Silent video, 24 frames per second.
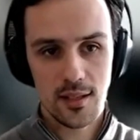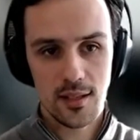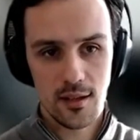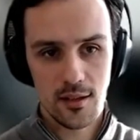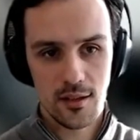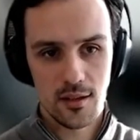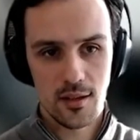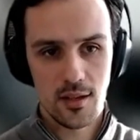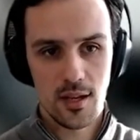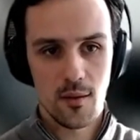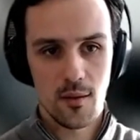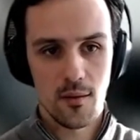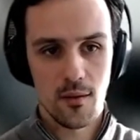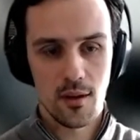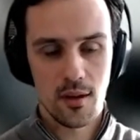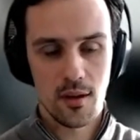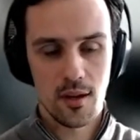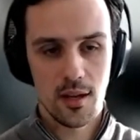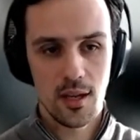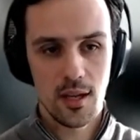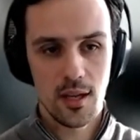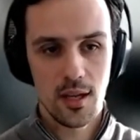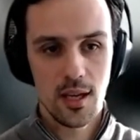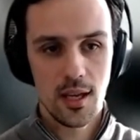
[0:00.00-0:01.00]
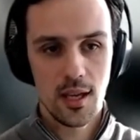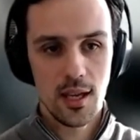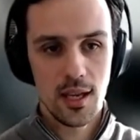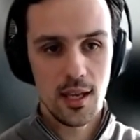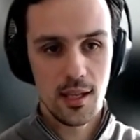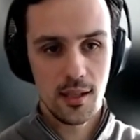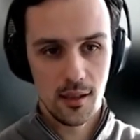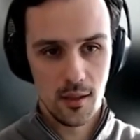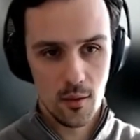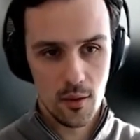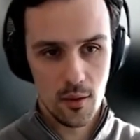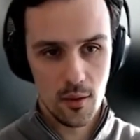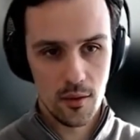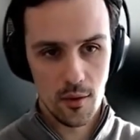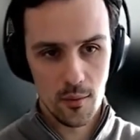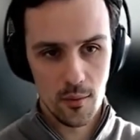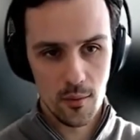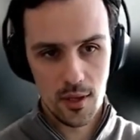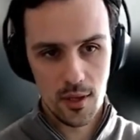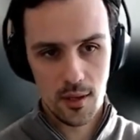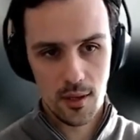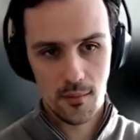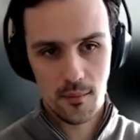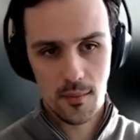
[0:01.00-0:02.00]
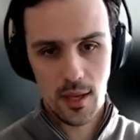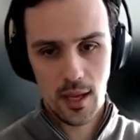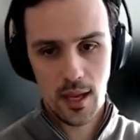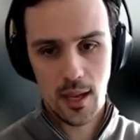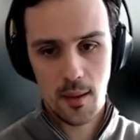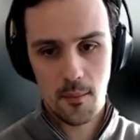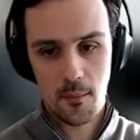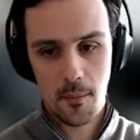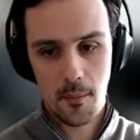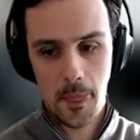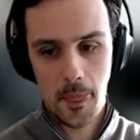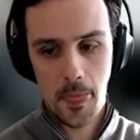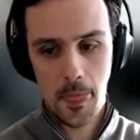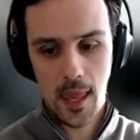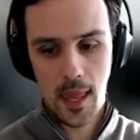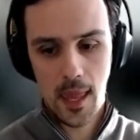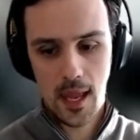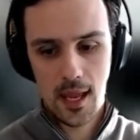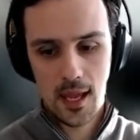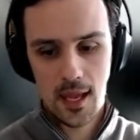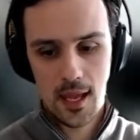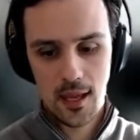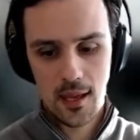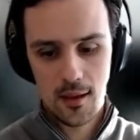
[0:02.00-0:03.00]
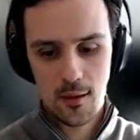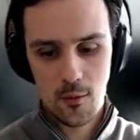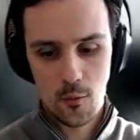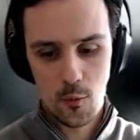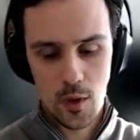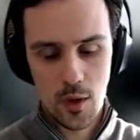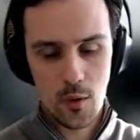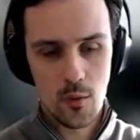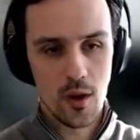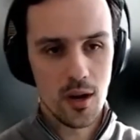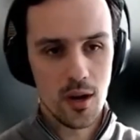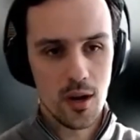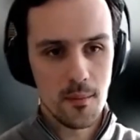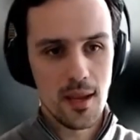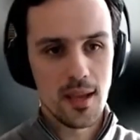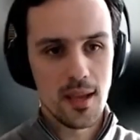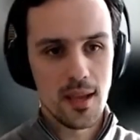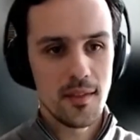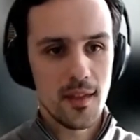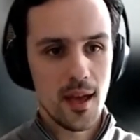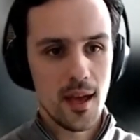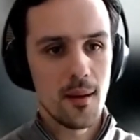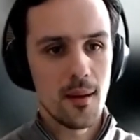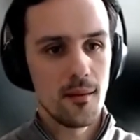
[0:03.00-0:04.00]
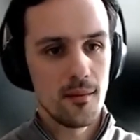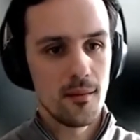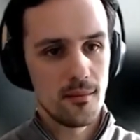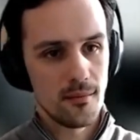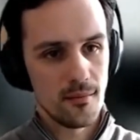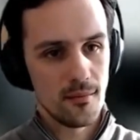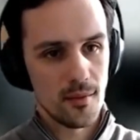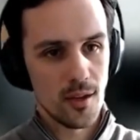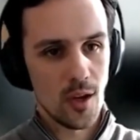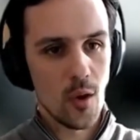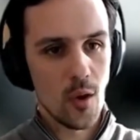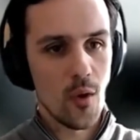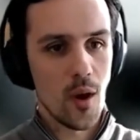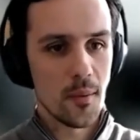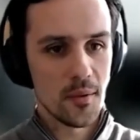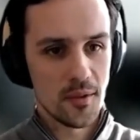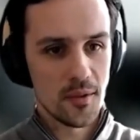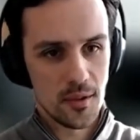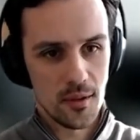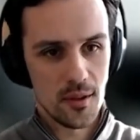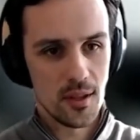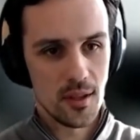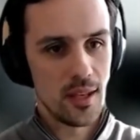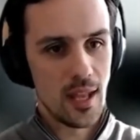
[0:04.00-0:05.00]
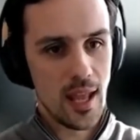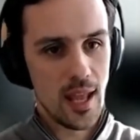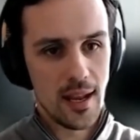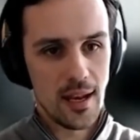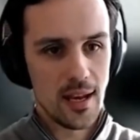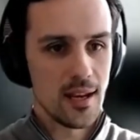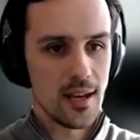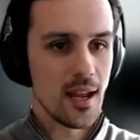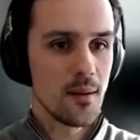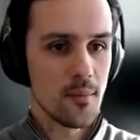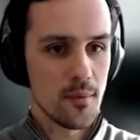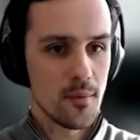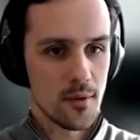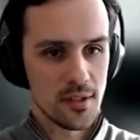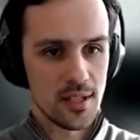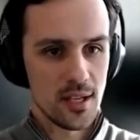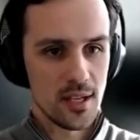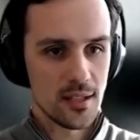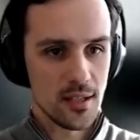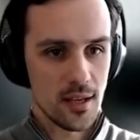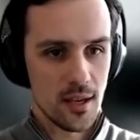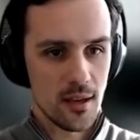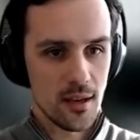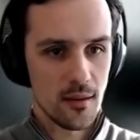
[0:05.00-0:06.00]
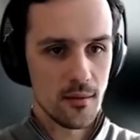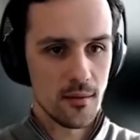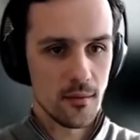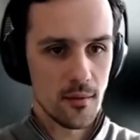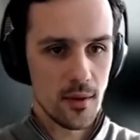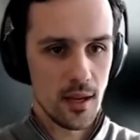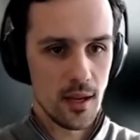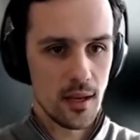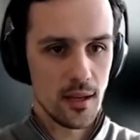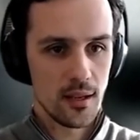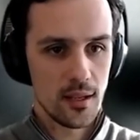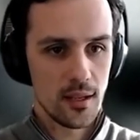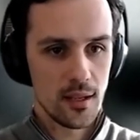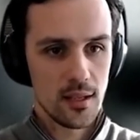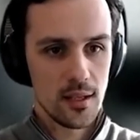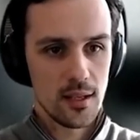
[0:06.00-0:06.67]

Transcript: station network in low Earth orbit, um, we want to make that go up to the 99 percentile, right?